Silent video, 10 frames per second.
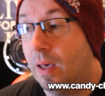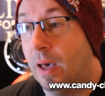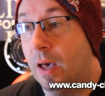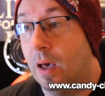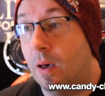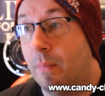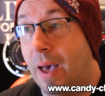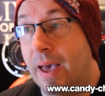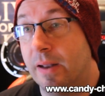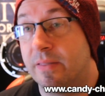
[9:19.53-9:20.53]
um,
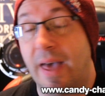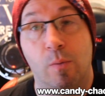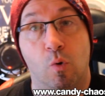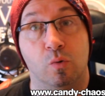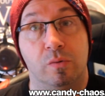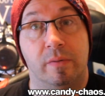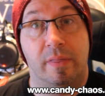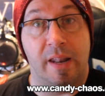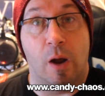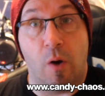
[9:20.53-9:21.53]
and they will
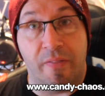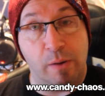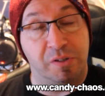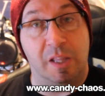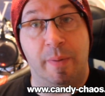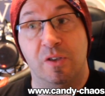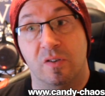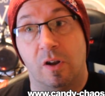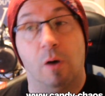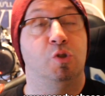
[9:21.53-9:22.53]
you know they'll see the
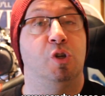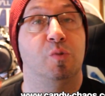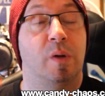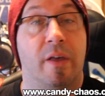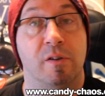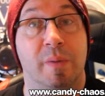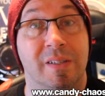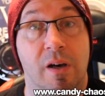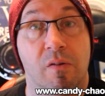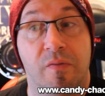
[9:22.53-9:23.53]
pictures and I will choose one of those
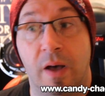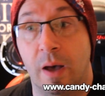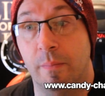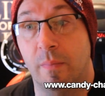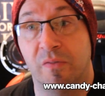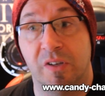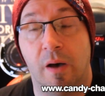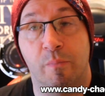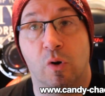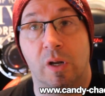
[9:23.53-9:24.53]
myself. Um, obviously,
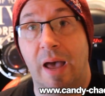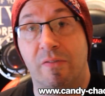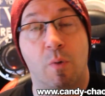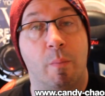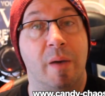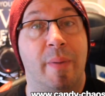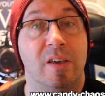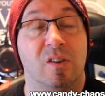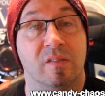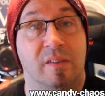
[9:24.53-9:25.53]
I'm not going to have them on my
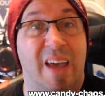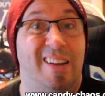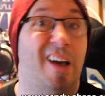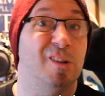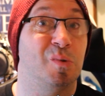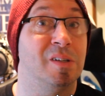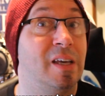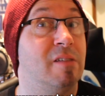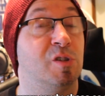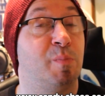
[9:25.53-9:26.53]
page because the Candy Chaos want to
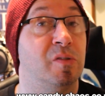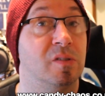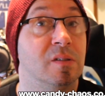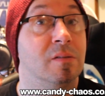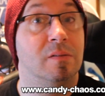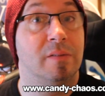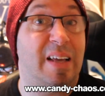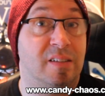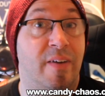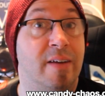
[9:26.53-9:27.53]
see the response, and
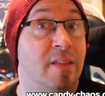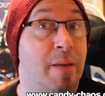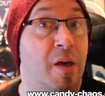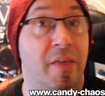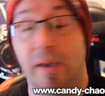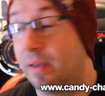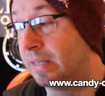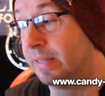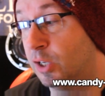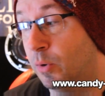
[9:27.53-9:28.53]
that's fair to them, I think,
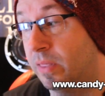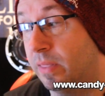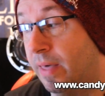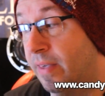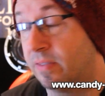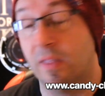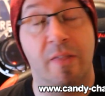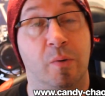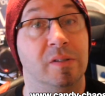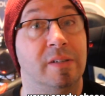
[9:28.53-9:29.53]
as they're doing they're,
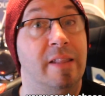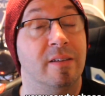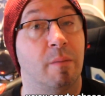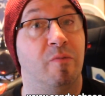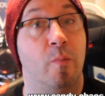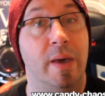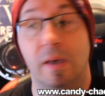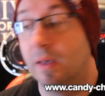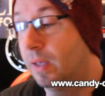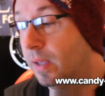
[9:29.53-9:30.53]
they're the ones setting this up for
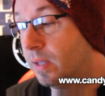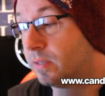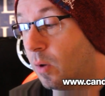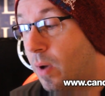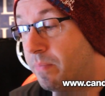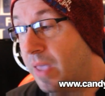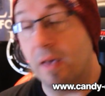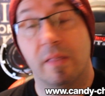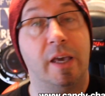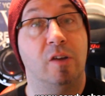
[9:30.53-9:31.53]
me. So um,
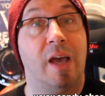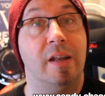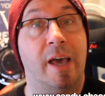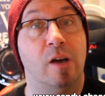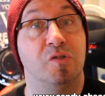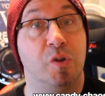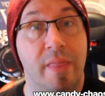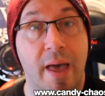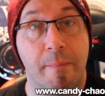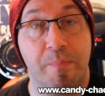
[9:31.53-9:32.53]
yeah, thank you to Candy Chaos for
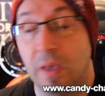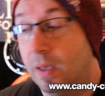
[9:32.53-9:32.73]
doing that.